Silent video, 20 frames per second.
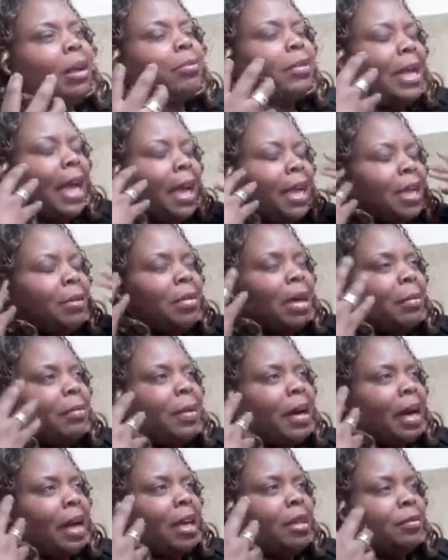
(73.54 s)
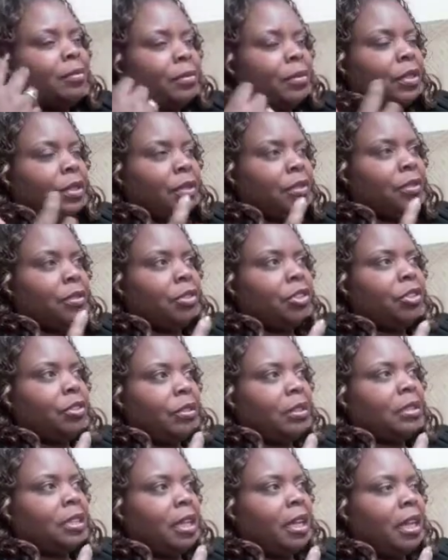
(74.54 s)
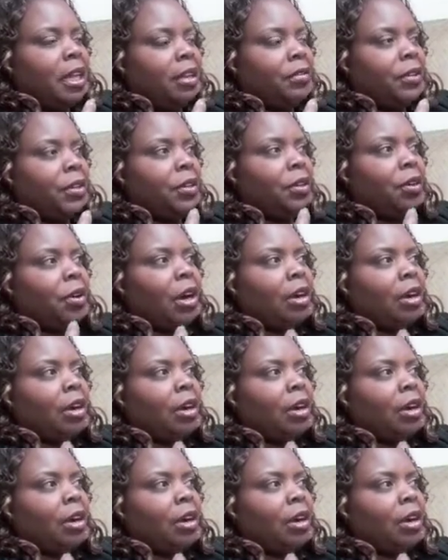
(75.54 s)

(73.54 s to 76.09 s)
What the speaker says: kind of in my mind, because she's a heavy girl,